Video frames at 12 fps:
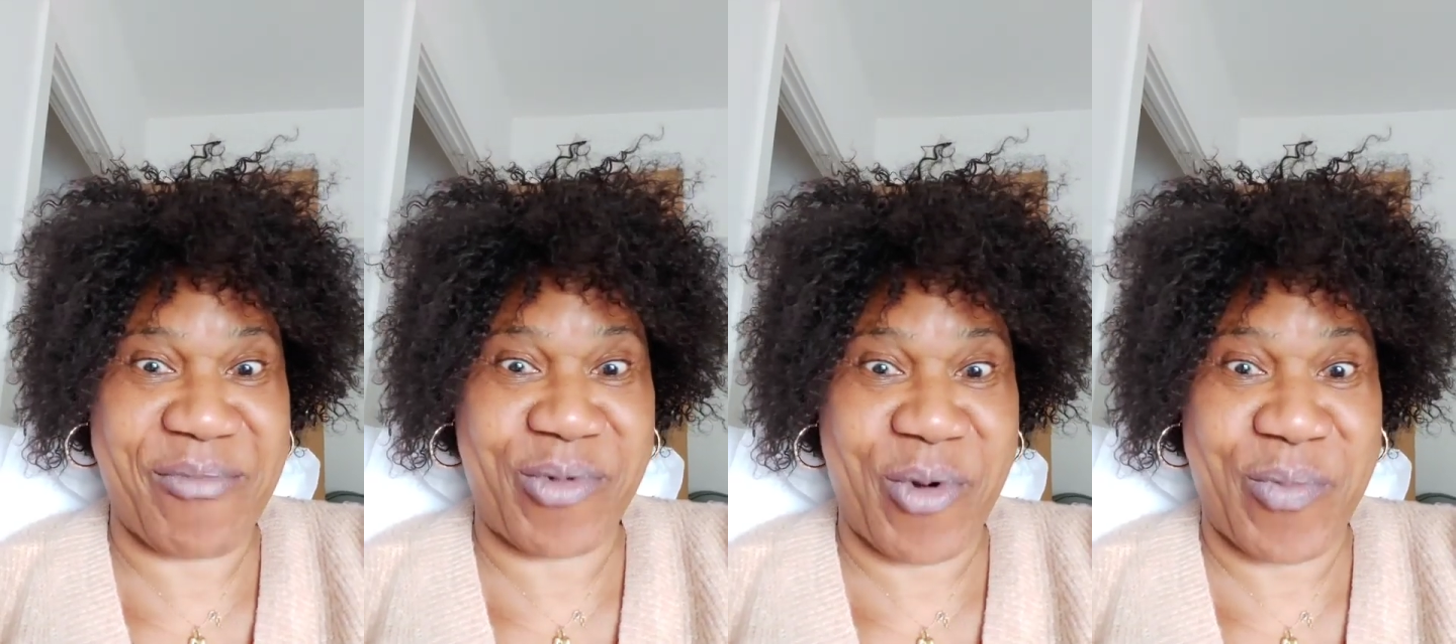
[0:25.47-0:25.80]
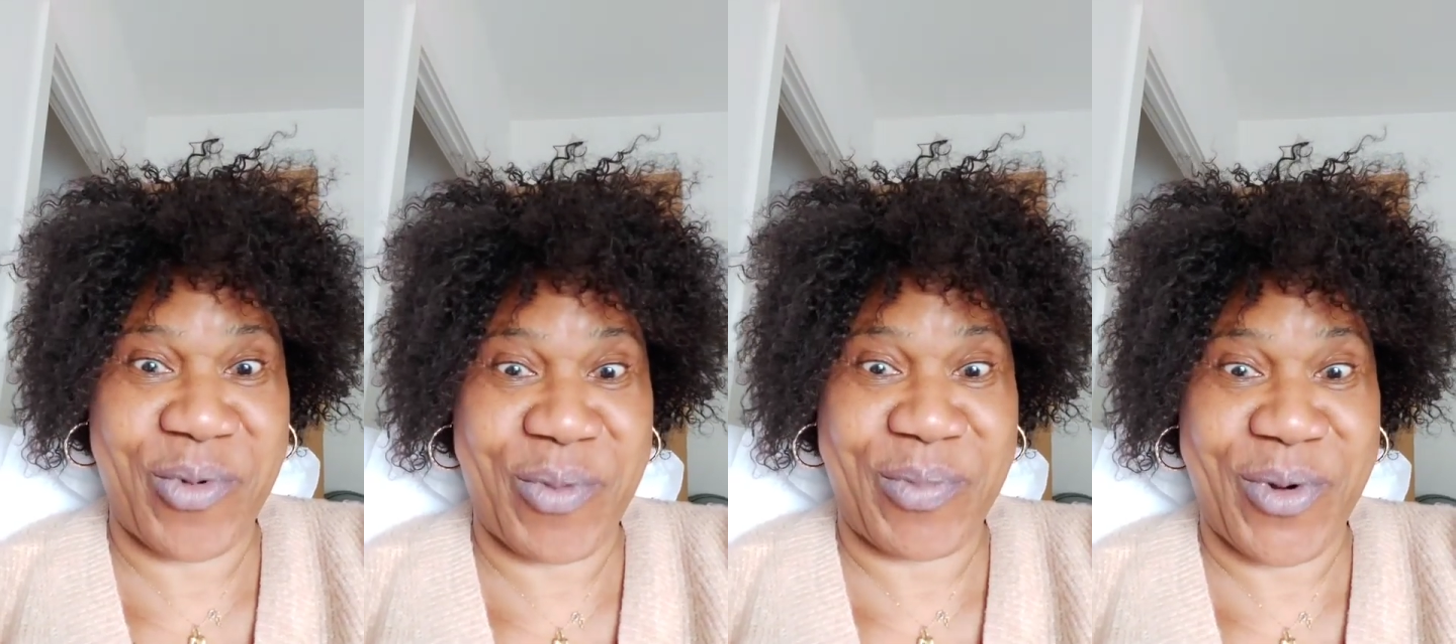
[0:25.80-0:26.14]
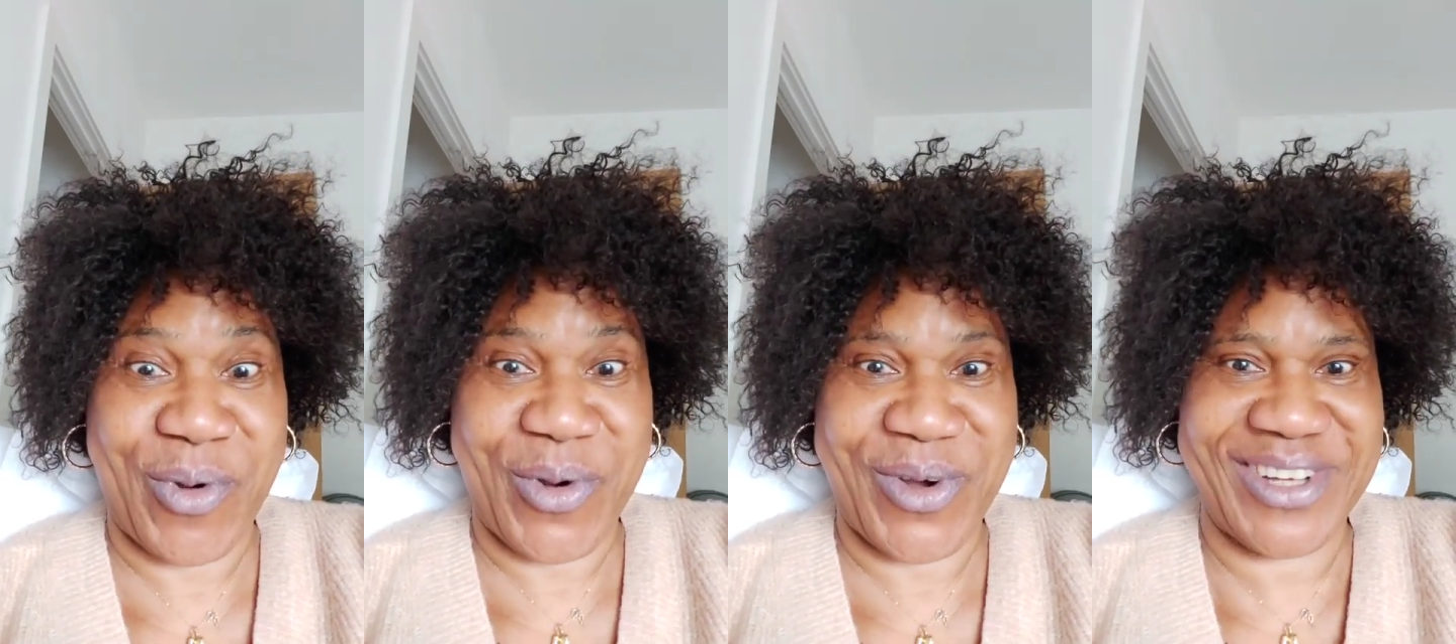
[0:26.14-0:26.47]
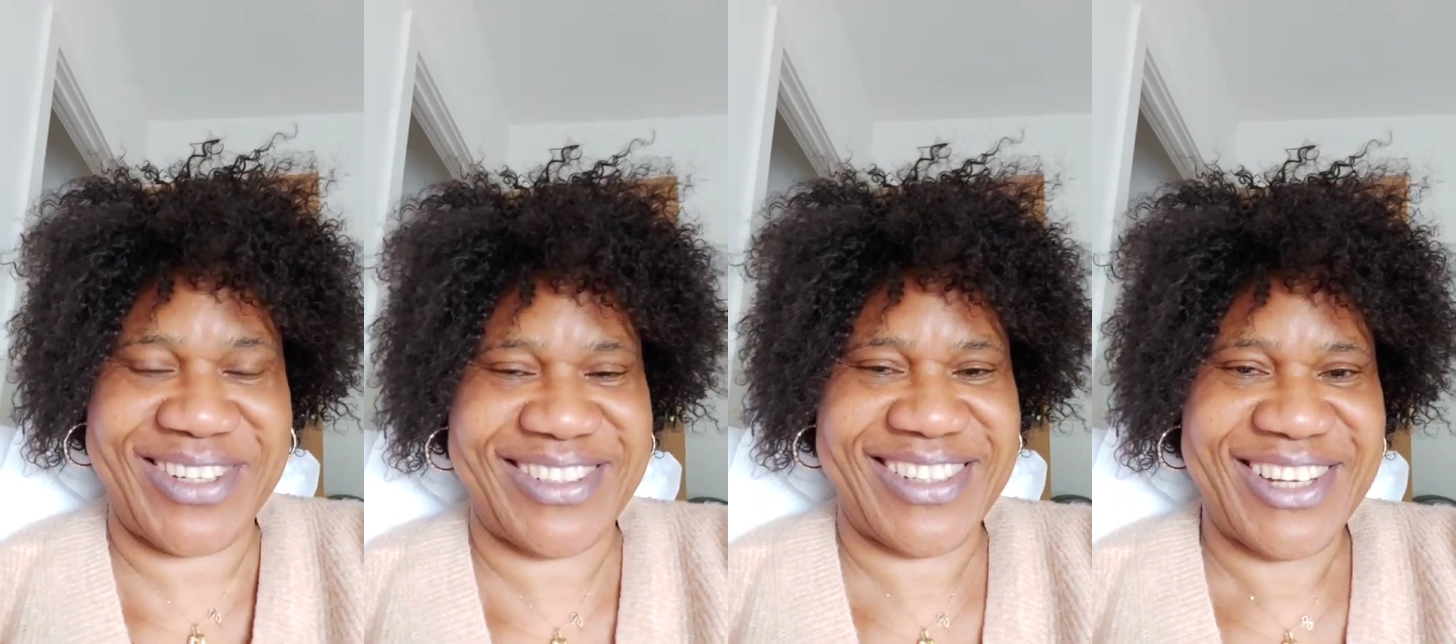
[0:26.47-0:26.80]
blow.
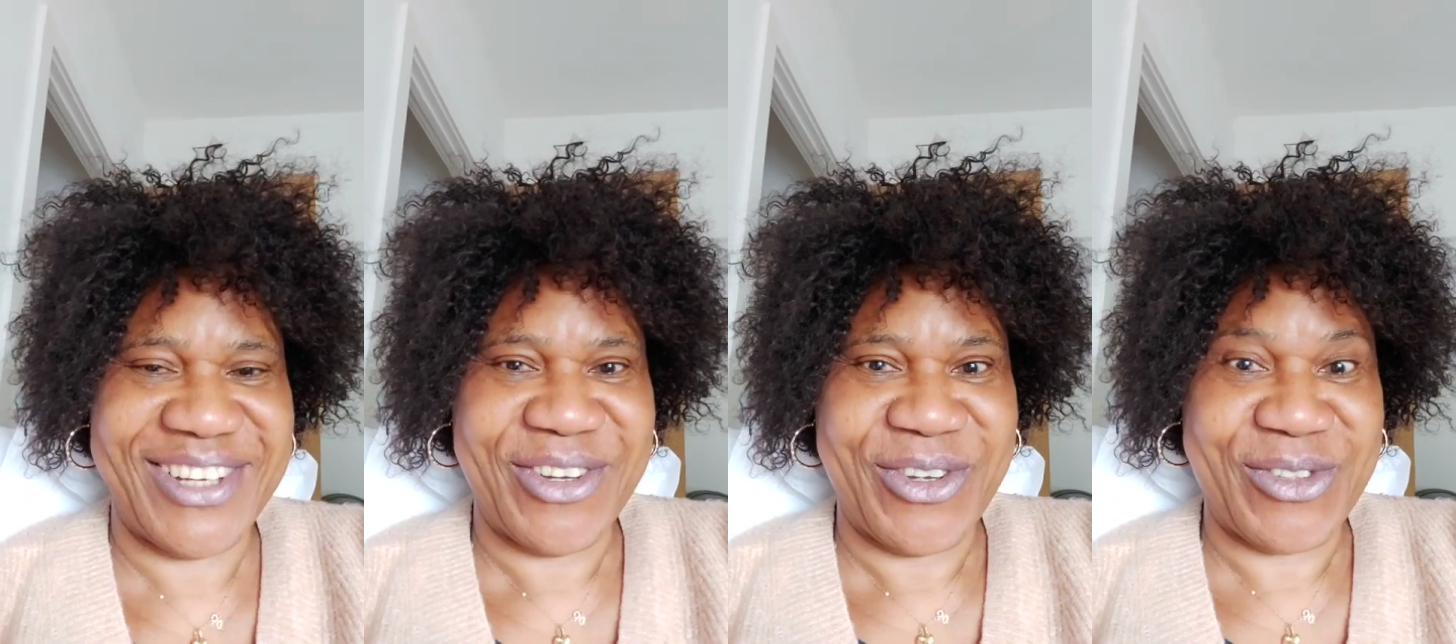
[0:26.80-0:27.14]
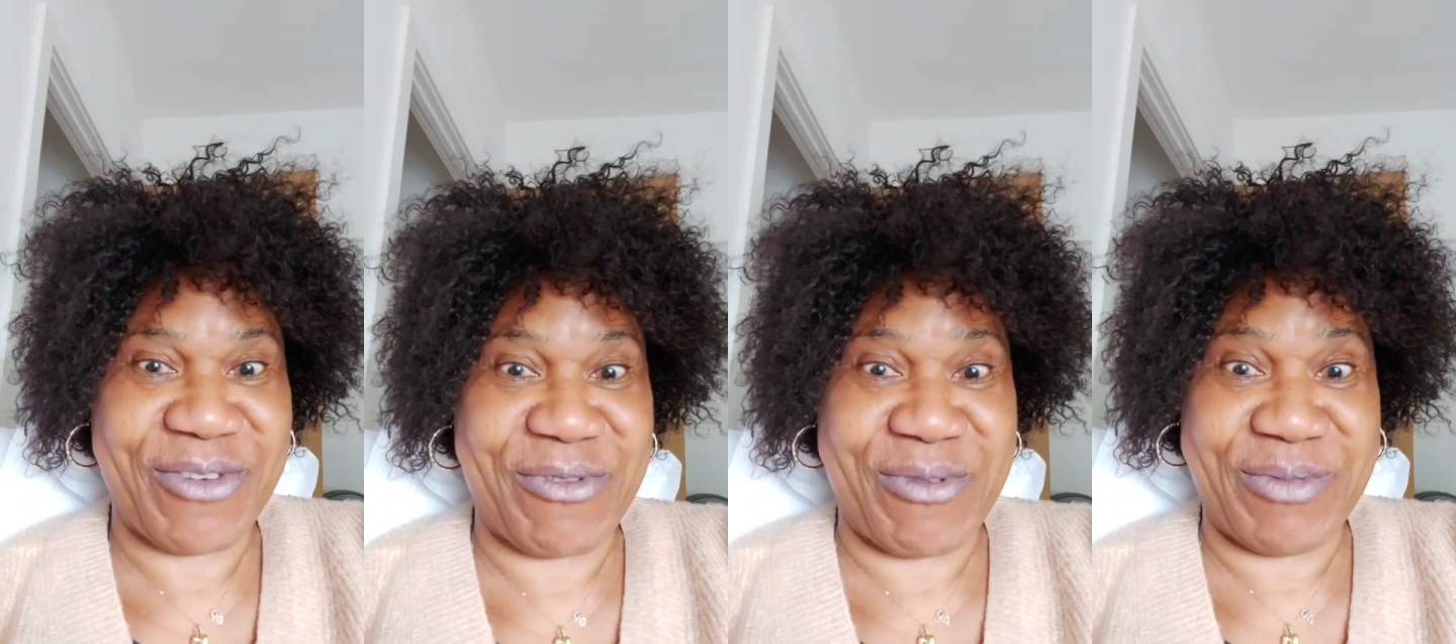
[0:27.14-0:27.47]
So if you